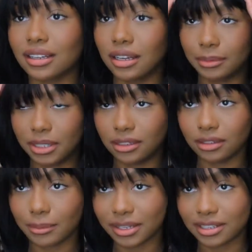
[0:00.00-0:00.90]
I
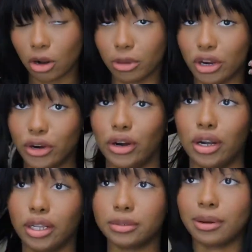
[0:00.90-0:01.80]
mean, it's not gonna be
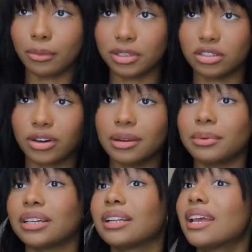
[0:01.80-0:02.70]
curly, it's probably gonna be straight,
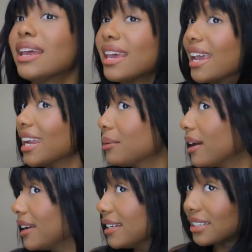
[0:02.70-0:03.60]
but
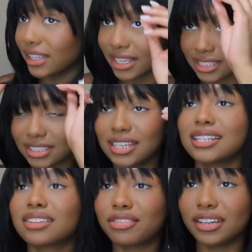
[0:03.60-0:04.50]
anyways, let's
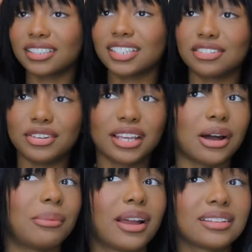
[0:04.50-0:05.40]
just finish this
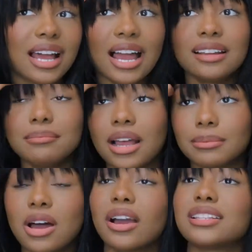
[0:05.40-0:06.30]
video because
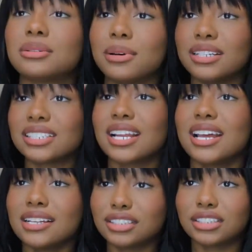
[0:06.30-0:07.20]
I'm talking too much.
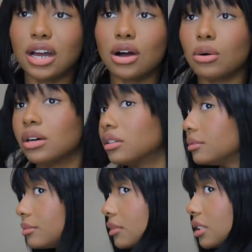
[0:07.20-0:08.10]
So,
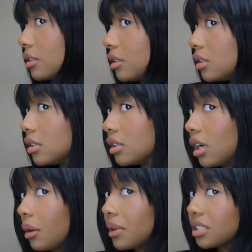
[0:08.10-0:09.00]

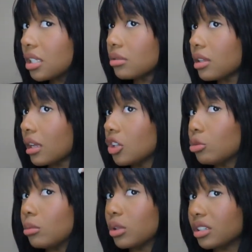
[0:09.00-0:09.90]
I wish this was like a
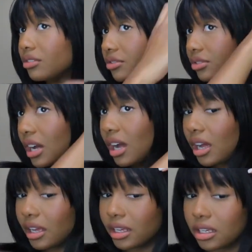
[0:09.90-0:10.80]
little bit more
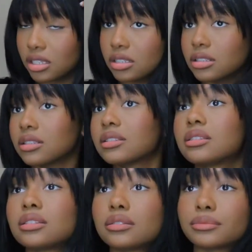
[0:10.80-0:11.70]

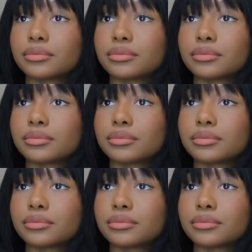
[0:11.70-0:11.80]
defined.